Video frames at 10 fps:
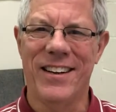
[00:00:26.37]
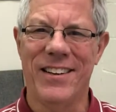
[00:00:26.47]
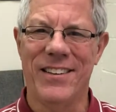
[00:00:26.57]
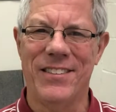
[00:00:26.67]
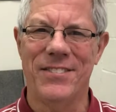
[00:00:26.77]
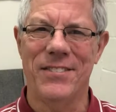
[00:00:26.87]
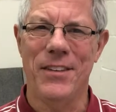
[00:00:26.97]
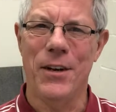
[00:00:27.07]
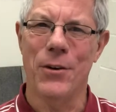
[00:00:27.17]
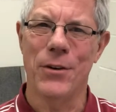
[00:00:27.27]
Uh,
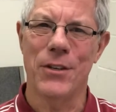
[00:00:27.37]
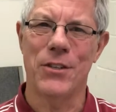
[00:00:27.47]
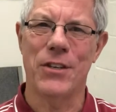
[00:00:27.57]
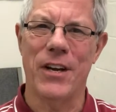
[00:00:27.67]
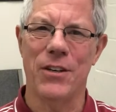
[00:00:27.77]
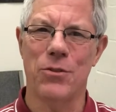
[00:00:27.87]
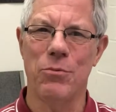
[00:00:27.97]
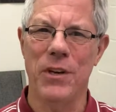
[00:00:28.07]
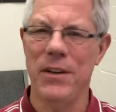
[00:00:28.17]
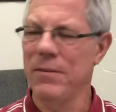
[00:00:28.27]
you know, as as
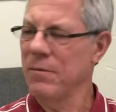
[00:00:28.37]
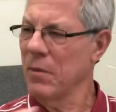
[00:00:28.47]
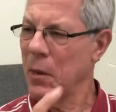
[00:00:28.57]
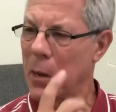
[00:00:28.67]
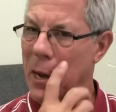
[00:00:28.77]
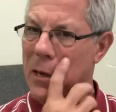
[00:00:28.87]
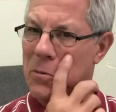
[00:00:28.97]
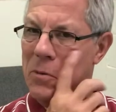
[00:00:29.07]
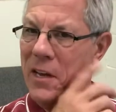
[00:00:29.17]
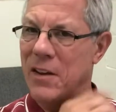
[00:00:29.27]
we
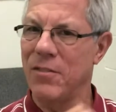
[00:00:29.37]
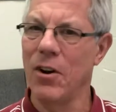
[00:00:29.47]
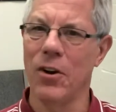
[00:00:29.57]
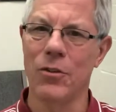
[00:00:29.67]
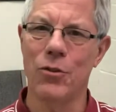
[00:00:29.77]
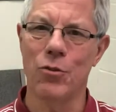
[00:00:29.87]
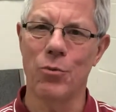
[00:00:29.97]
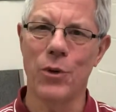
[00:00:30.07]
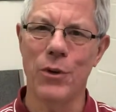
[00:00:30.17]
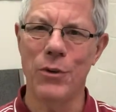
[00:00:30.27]
as we have gone
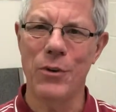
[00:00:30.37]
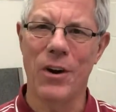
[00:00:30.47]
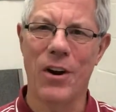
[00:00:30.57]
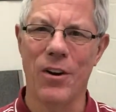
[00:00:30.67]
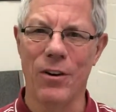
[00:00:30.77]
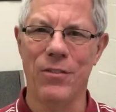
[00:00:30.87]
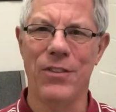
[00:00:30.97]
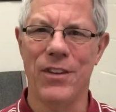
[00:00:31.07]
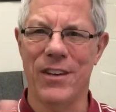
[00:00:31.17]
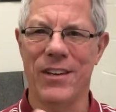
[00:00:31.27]
through all of
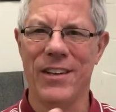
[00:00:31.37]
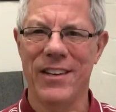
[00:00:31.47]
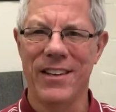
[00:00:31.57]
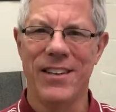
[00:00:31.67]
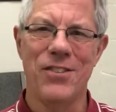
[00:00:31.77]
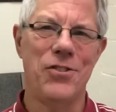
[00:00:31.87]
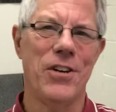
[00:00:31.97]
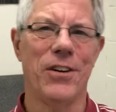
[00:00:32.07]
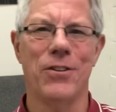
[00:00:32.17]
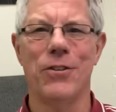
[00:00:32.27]
the
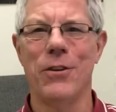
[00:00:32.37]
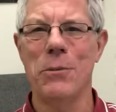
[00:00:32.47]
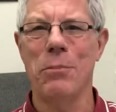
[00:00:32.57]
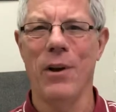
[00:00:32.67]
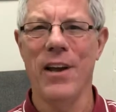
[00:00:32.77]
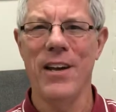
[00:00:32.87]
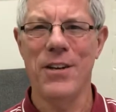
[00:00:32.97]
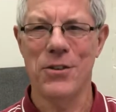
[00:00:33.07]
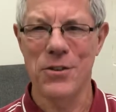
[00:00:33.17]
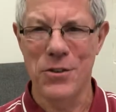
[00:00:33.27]
shelter in
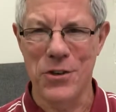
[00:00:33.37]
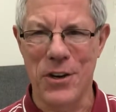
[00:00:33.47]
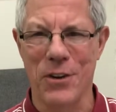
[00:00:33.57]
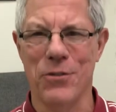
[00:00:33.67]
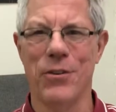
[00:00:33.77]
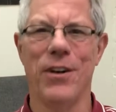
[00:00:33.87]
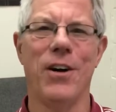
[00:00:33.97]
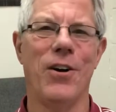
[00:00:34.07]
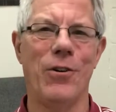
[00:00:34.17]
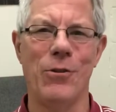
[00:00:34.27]
place and shelter at
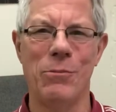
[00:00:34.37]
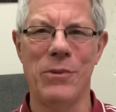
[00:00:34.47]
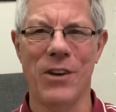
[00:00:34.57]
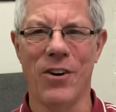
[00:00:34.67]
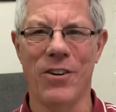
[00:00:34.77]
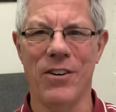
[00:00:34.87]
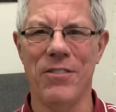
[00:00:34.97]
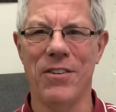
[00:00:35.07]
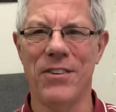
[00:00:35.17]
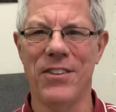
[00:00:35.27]
home and all of
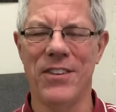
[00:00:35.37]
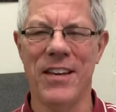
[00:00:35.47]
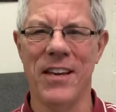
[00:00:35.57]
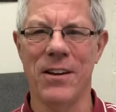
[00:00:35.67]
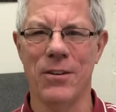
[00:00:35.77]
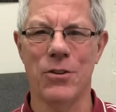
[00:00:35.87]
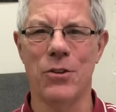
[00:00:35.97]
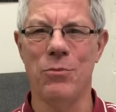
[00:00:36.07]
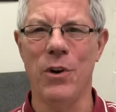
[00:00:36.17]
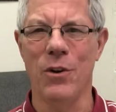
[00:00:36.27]
everything else,
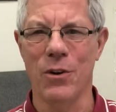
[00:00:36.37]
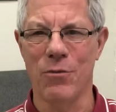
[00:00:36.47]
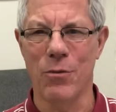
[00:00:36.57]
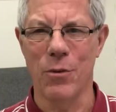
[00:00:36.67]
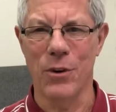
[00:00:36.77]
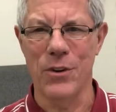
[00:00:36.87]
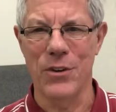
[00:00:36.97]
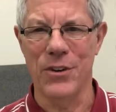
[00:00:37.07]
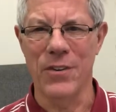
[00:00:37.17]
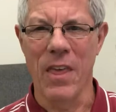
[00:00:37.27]
and we look forward
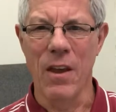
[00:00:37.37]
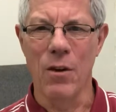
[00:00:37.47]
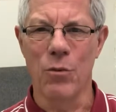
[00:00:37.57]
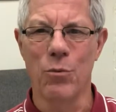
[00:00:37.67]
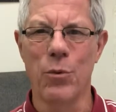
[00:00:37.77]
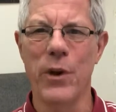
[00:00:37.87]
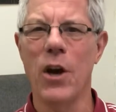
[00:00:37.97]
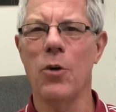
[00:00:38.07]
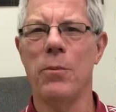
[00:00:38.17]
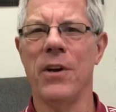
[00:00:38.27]
to
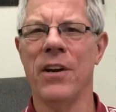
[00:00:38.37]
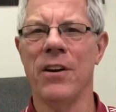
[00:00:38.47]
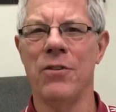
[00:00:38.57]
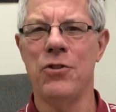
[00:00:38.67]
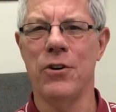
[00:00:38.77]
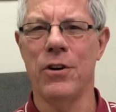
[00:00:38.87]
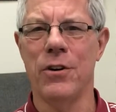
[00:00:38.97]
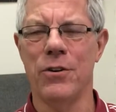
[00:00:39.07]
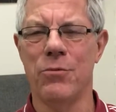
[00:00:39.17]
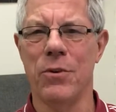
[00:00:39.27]
reopening our
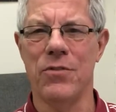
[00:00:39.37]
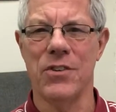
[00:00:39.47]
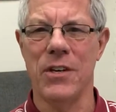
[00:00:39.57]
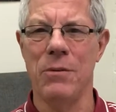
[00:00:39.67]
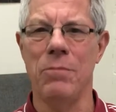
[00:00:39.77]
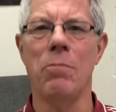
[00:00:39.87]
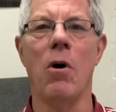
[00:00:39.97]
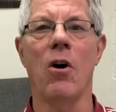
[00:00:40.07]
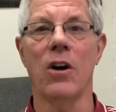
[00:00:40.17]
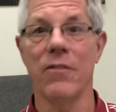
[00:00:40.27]
church. We've seen
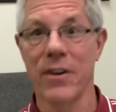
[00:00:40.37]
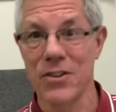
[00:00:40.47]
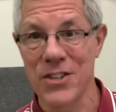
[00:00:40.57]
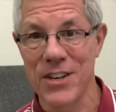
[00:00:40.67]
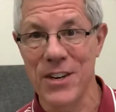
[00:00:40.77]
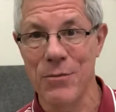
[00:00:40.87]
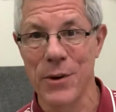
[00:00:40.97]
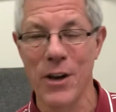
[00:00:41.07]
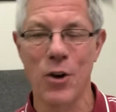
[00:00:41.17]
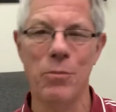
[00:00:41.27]
part of our city
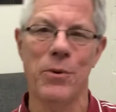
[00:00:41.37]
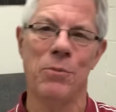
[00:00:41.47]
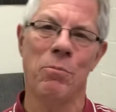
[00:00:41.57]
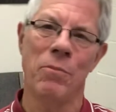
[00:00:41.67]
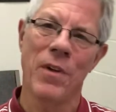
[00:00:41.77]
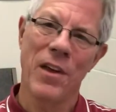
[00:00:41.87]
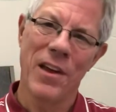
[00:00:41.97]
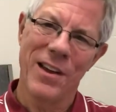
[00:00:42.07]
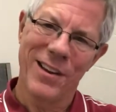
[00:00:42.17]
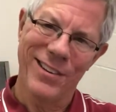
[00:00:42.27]
reopen,
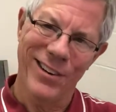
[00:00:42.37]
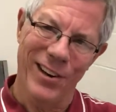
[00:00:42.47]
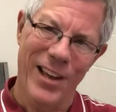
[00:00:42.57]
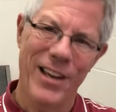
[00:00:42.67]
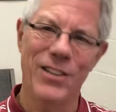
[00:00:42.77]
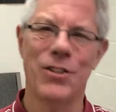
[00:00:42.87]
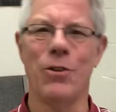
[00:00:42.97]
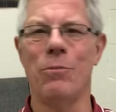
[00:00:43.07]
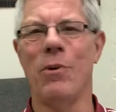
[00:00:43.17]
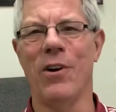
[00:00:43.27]
delays
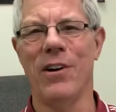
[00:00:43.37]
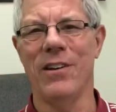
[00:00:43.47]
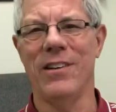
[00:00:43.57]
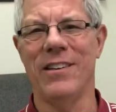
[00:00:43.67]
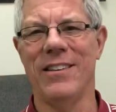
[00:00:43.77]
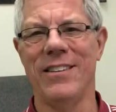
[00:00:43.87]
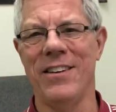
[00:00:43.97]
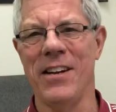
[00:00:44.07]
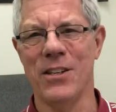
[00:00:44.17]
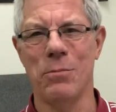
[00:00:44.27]
on part, uh, the
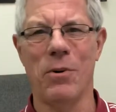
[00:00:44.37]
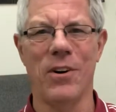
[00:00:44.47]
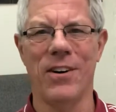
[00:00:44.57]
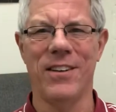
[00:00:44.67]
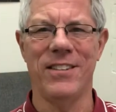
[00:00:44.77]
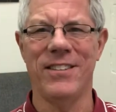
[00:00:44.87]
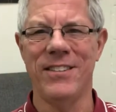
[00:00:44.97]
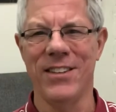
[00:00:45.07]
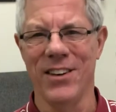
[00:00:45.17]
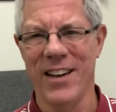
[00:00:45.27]
next parts, and
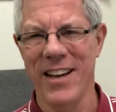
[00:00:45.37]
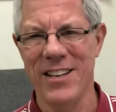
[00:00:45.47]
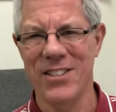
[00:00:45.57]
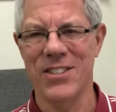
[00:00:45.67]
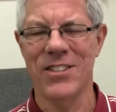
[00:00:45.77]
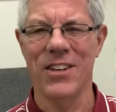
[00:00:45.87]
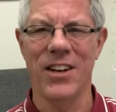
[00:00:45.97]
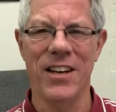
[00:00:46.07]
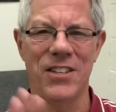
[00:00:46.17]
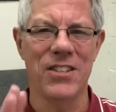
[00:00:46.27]
delays and
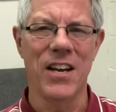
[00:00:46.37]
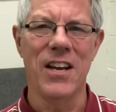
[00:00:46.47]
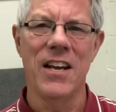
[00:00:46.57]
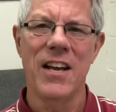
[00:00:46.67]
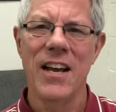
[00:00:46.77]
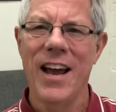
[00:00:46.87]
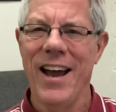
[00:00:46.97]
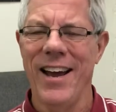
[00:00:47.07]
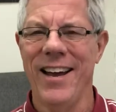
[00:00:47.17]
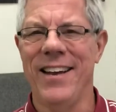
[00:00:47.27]
delays.
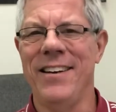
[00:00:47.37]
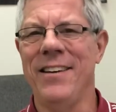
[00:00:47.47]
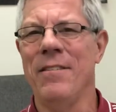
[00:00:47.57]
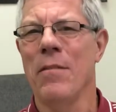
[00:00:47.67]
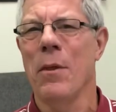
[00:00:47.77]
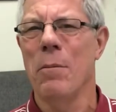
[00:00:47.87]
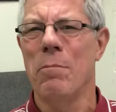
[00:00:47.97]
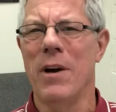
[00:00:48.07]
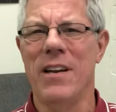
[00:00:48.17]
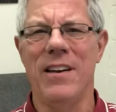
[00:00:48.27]
And
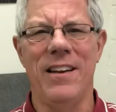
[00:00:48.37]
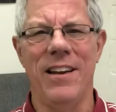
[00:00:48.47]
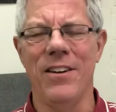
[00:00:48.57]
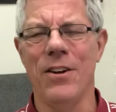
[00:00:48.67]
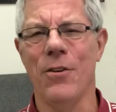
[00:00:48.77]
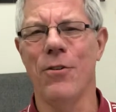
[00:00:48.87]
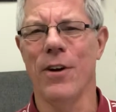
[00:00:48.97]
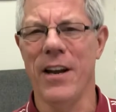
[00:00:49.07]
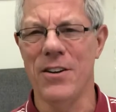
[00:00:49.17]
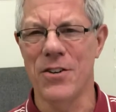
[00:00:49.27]
but isn't it
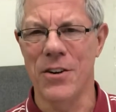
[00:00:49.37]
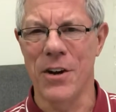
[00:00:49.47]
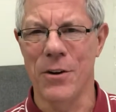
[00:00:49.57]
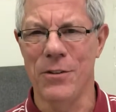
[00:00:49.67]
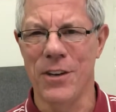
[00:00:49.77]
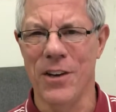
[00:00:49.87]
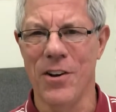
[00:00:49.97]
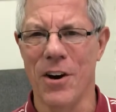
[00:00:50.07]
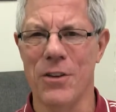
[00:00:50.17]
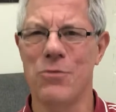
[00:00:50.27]
great to know that
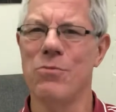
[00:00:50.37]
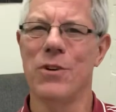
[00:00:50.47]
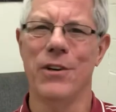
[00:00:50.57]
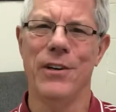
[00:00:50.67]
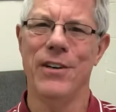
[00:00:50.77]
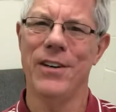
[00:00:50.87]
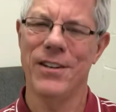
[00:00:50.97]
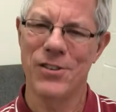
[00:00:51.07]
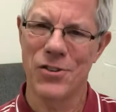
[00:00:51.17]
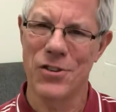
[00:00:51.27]
God's word
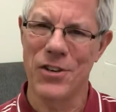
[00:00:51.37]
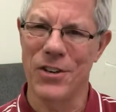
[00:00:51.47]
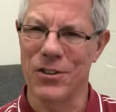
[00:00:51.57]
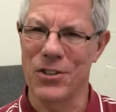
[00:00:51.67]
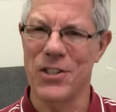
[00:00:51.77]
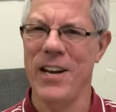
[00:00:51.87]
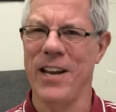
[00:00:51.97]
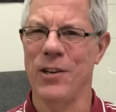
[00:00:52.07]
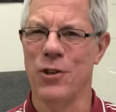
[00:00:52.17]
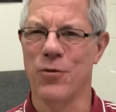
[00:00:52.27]
still
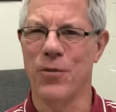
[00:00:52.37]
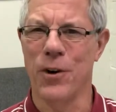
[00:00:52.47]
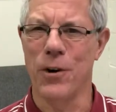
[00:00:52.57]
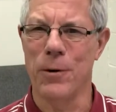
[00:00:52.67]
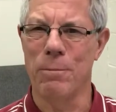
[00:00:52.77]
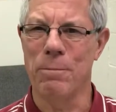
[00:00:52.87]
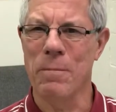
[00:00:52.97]
stands firm?